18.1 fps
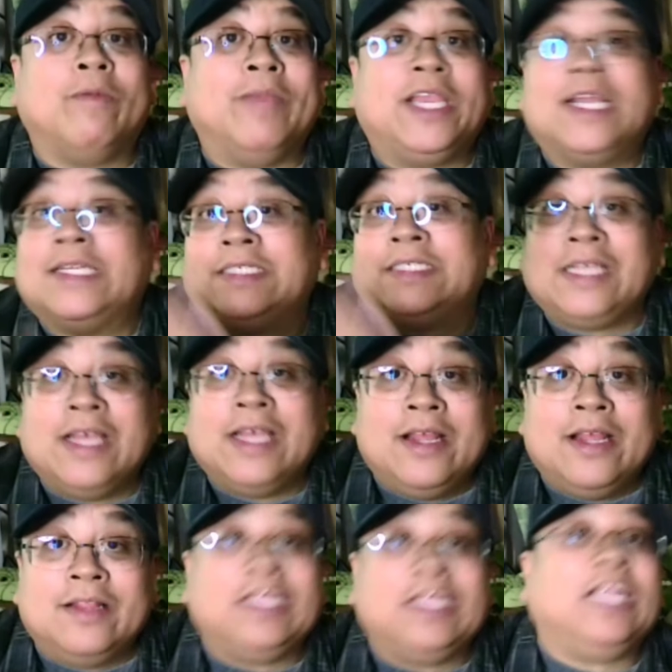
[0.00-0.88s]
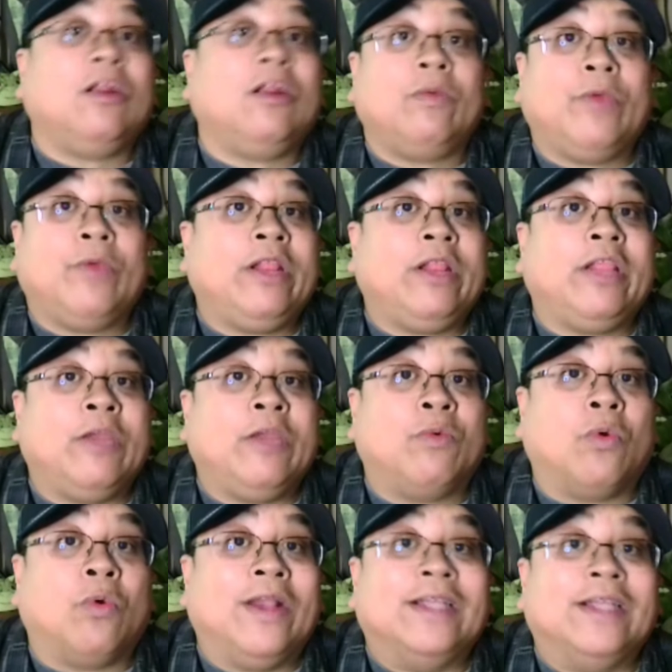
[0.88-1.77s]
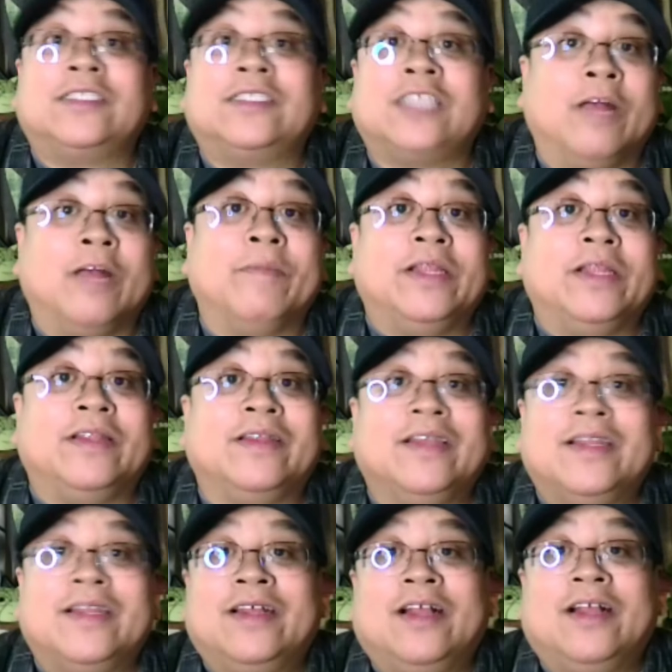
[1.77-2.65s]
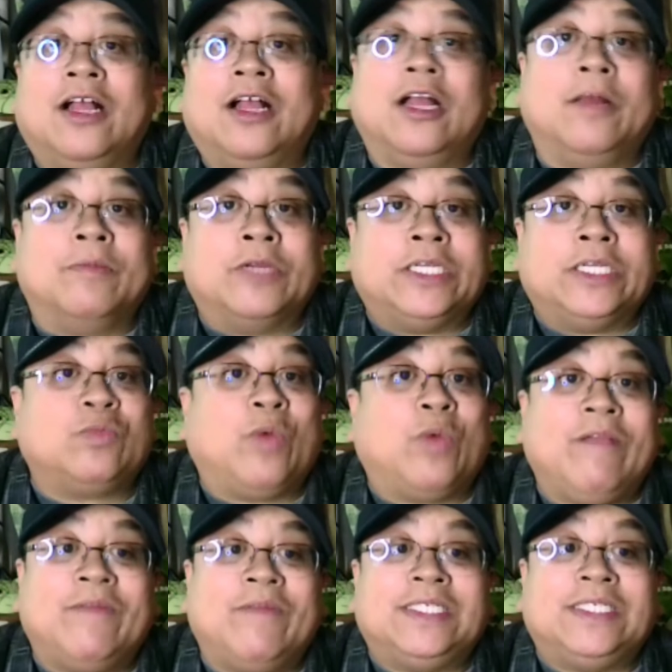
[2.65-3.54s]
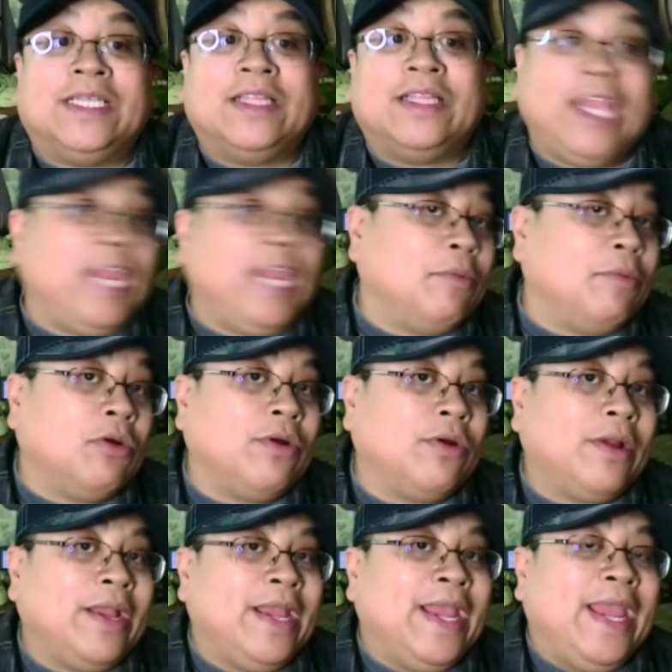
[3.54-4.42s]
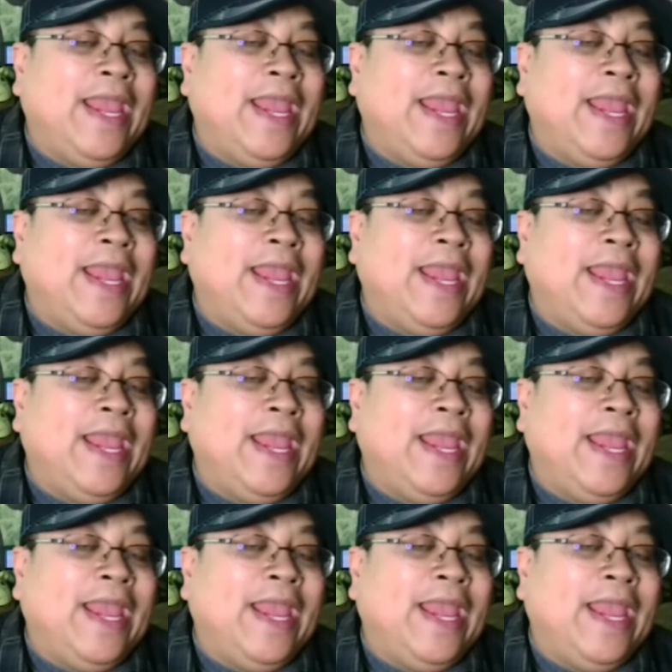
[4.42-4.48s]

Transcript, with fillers: because Little Leroy is coming. Um, his wife is in labor.